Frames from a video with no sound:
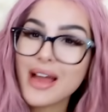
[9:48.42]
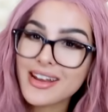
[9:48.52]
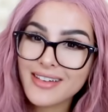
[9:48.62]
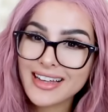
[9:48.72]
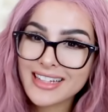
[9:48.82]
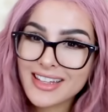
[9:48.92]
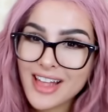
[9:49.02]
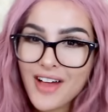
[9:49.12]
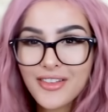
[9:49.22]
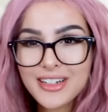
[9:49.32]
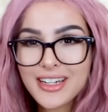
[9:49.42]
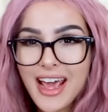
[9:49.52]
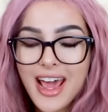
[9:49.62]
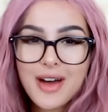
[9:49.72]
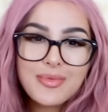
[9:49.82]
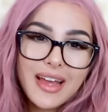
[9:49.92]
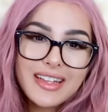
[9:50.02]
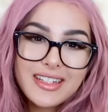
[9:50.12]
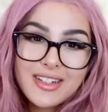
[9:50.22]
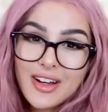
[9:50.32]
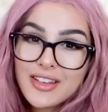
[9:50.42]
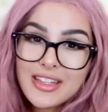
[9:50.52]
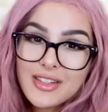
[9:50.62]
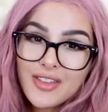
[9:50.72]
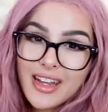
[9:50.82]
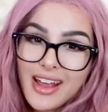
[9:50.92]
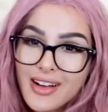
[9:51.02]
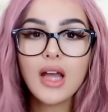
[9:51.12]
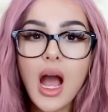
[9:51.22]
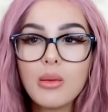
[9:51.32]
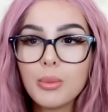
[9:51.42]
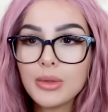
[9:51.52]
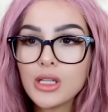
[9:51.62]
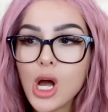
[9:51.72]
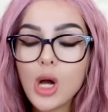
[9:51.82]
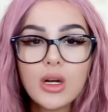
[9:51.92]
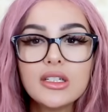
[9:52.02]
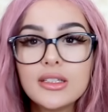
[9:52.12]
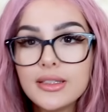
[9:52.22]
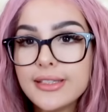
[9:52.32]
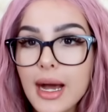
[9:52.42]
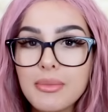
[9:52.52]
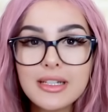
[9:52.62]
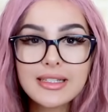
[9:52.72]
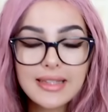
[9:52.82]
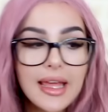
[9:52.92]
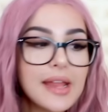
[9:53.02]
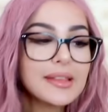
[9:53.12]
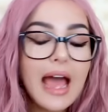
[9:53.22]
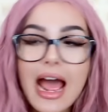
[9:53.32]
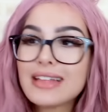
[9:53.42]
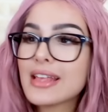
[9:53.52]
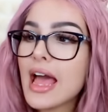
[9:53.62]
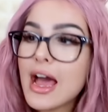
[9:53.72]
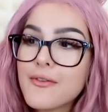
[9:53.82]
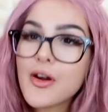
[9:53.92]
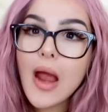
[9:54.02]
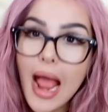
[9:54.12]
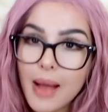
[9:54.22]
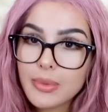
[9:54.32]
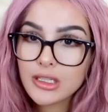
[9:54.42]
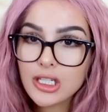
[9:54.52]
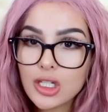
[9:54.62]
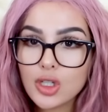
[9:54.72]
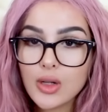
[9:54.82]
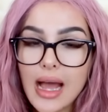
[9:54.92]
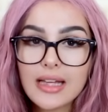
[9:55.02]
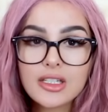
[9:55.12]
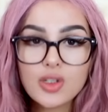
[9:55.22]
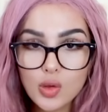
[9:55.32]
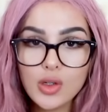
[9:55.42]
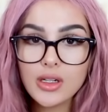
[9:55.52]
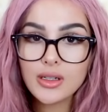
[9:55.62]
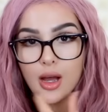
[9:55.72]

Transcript: But anyways, that's all for today. I hope you guys enjoyed this video. Comment below the dumbest thing that has ever happened to you at school.